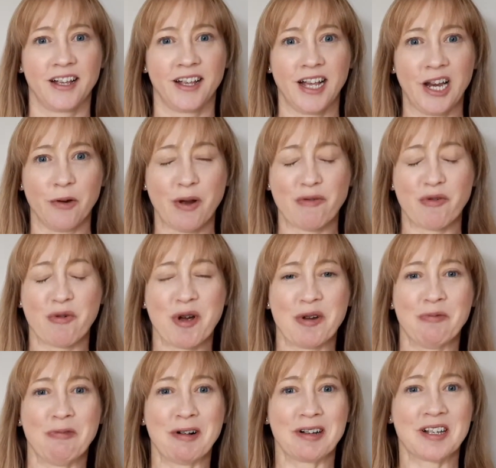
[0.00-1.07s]
Hello everyone,
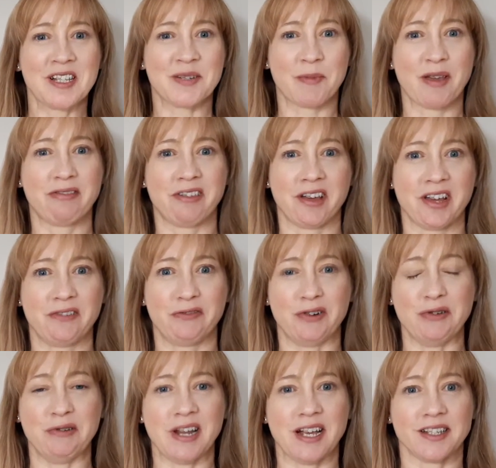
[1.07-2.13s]
welcome to my third
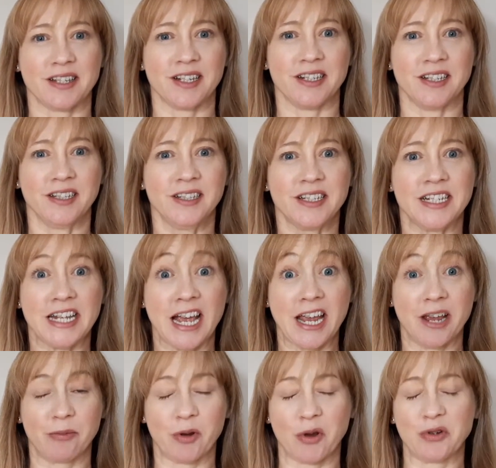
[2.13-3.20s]
flute lesson. Today
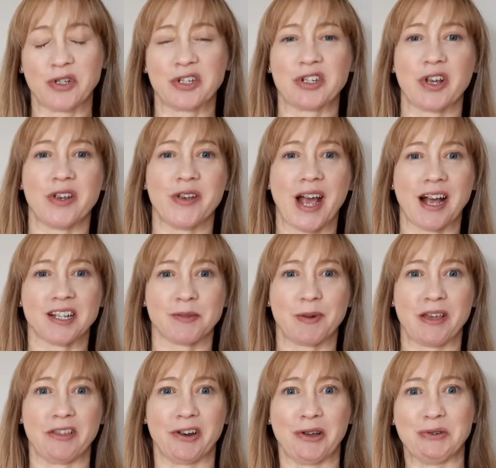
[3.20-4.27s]
I'm going to show you how to play
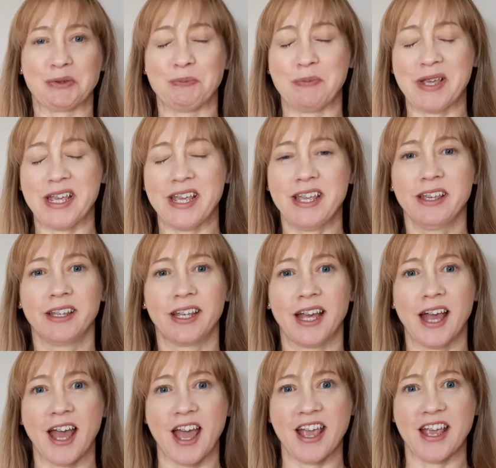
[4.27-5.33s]
the notes B,
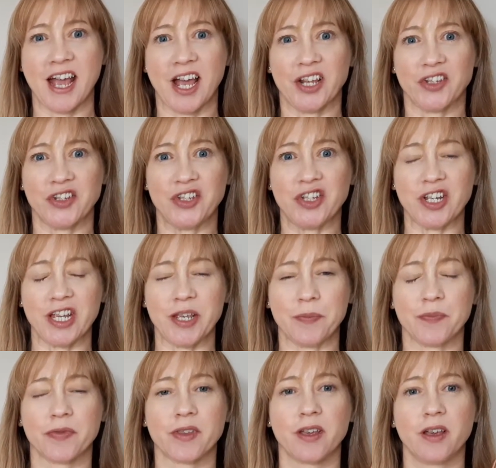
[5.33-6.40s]
A and G.
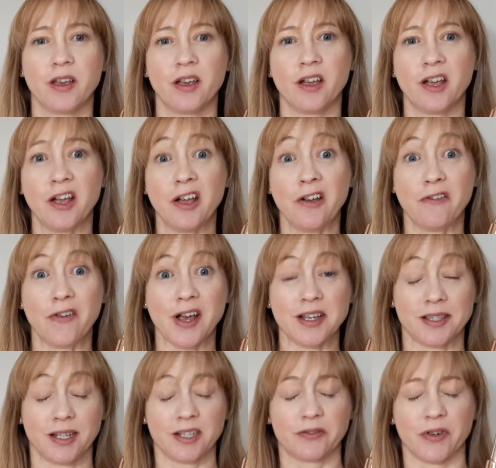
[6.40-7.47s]
First
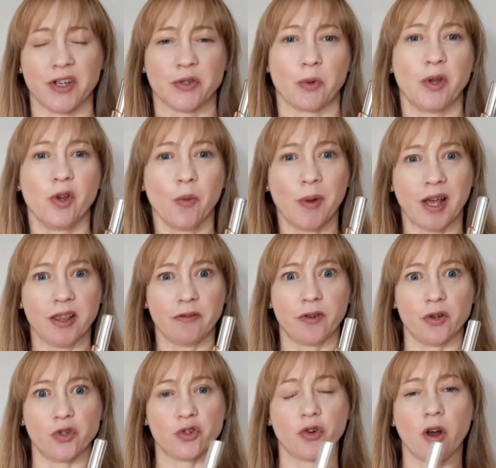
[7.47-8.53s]
things first, when you're playing the
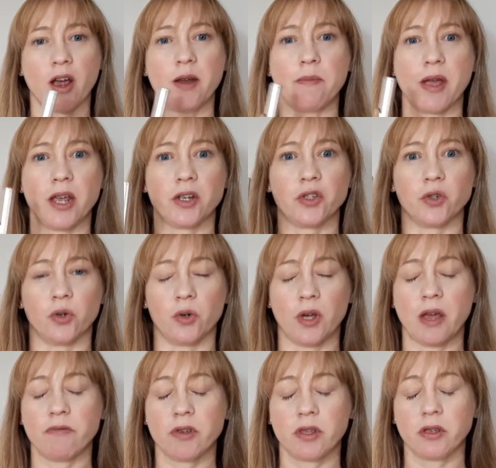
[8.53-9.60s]
flute, try and make sure
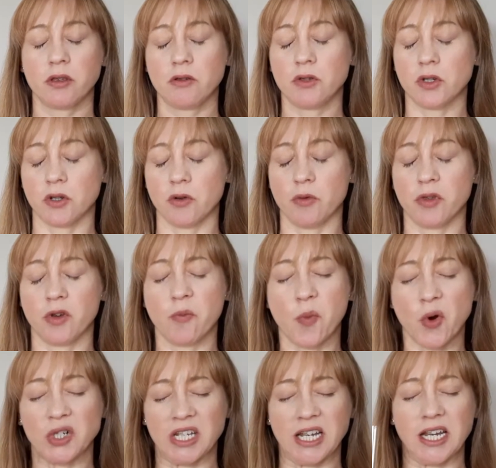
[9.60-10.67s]
everything you do with your
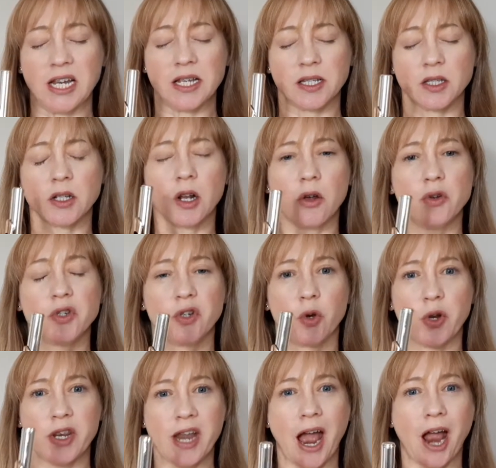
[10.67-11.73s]
body is as close to your
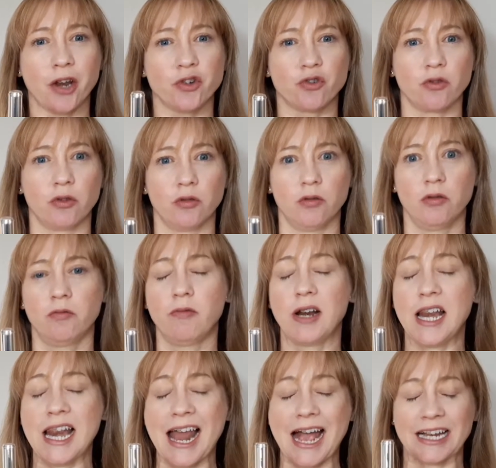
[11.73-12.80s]
natural,
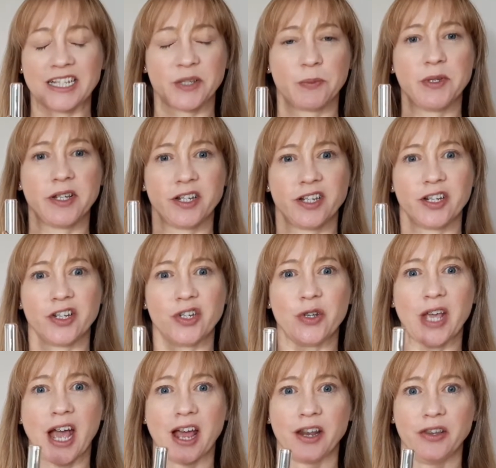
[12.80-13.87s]
relaxed position as you
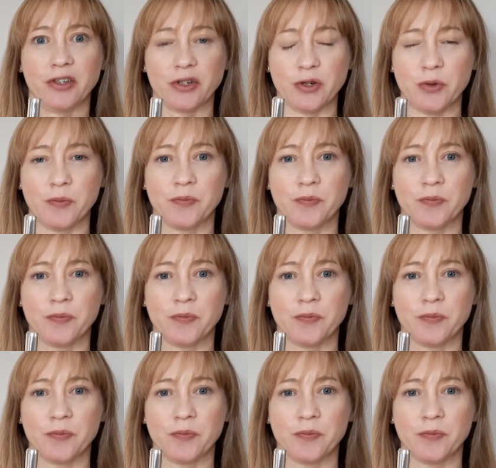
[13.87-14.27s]
can do.